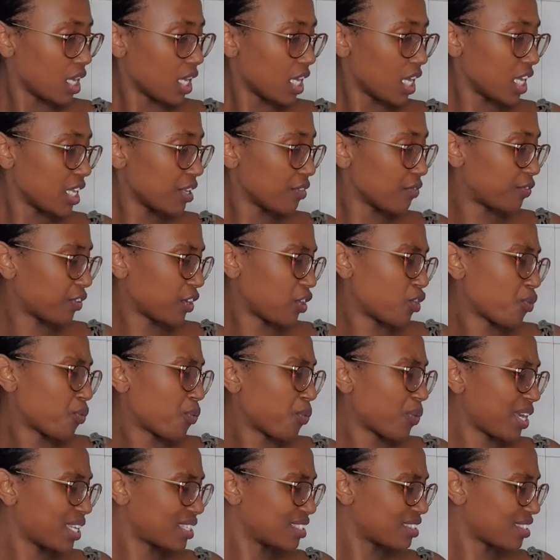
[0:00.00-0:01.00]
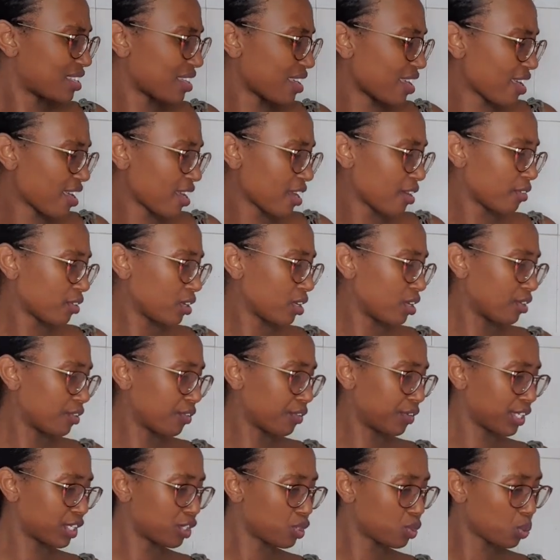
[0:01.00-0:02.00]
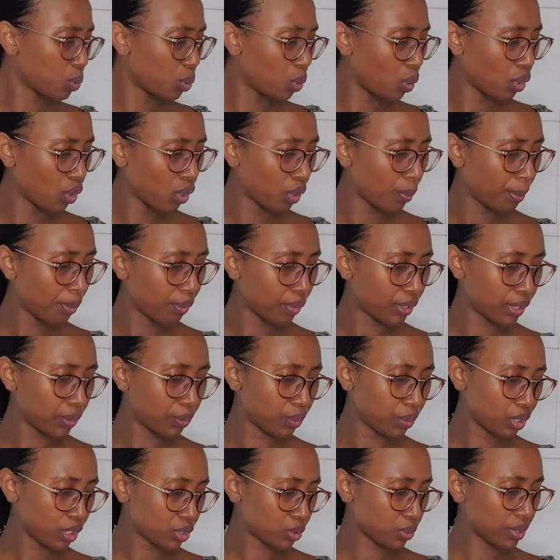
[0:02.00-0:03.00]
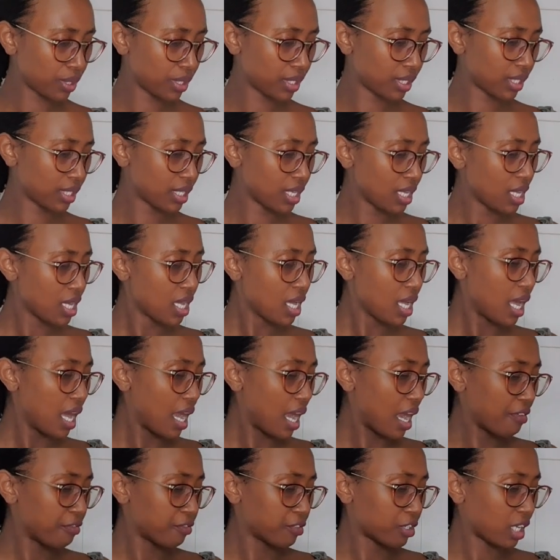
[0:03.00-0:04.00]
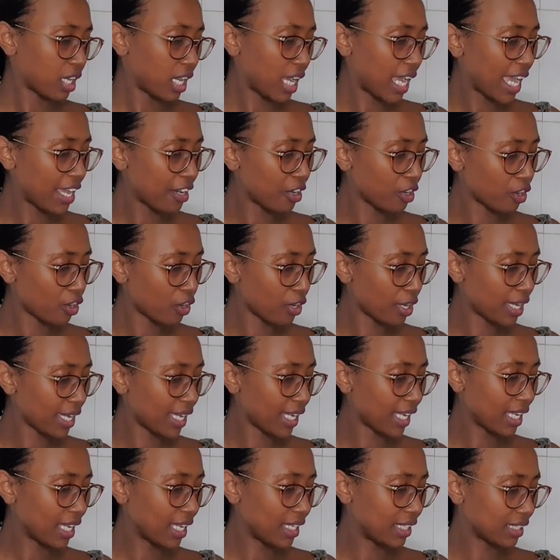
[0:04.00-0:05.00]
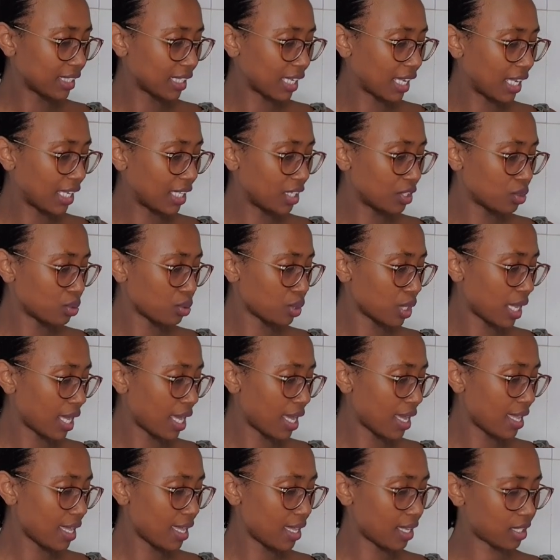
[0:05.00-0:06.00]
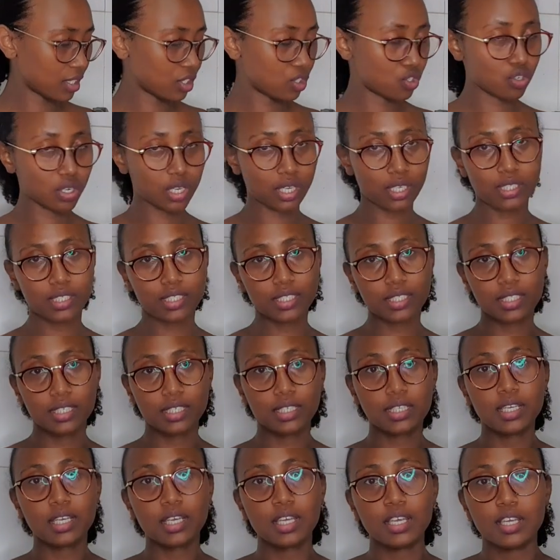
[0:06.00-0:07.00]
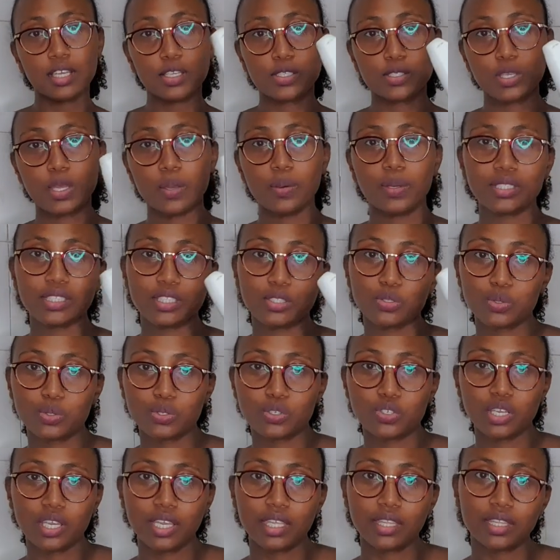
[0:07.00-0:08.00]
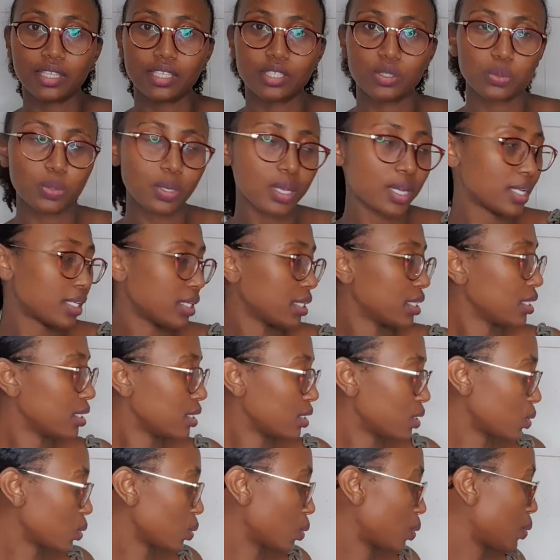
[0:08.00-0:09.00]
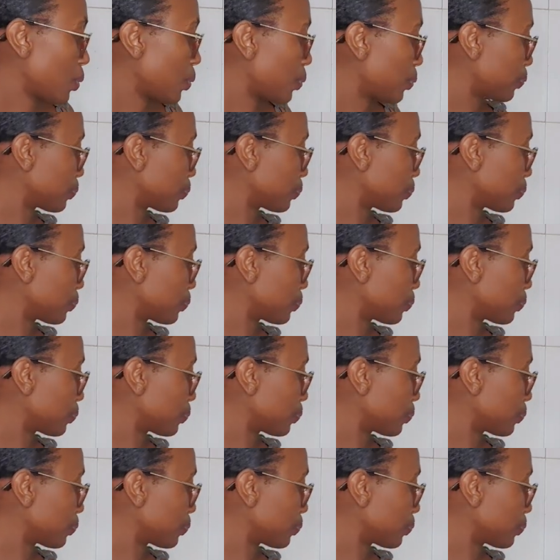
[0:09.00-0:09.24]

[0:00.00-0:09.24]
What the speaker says: Invigorating Ritual Body Wash with Avocado Oil and Calendula Extract. So I wanted to try this one. So,